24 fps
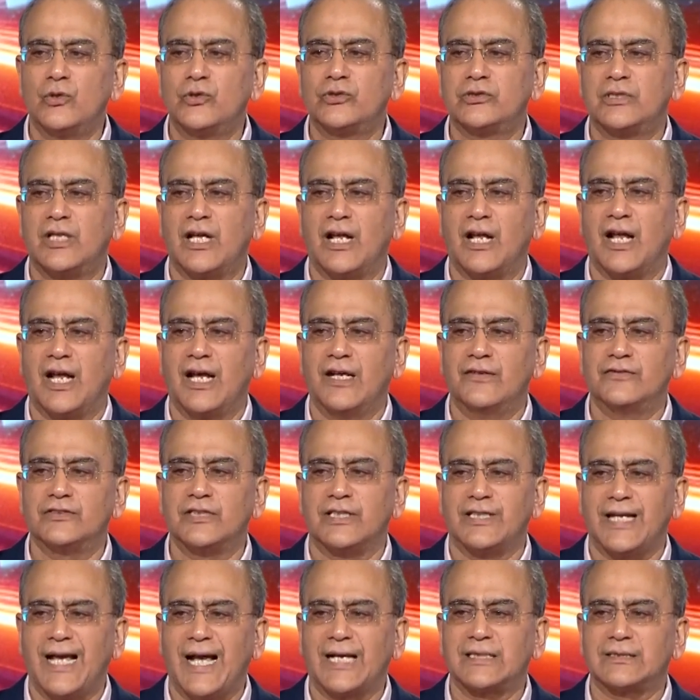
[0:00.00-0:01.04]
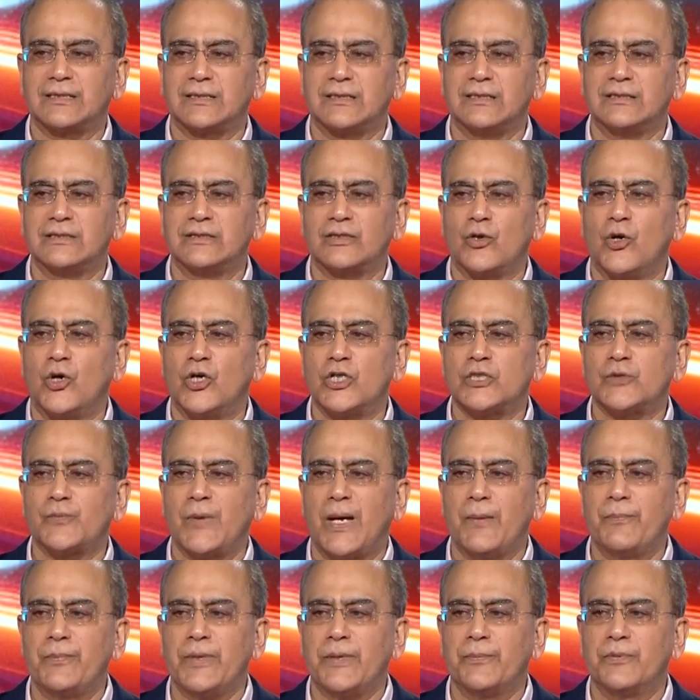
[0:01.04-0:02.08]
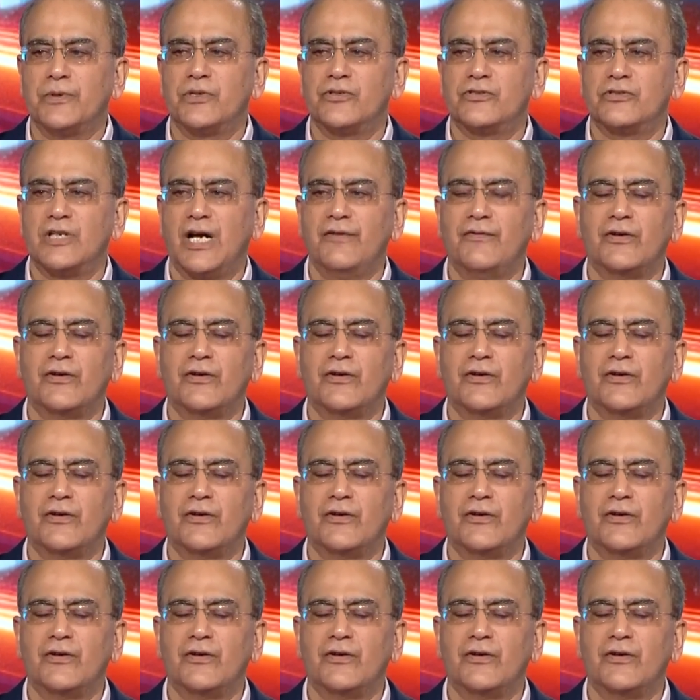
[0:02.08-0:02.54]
lose their lives in accidents caused by people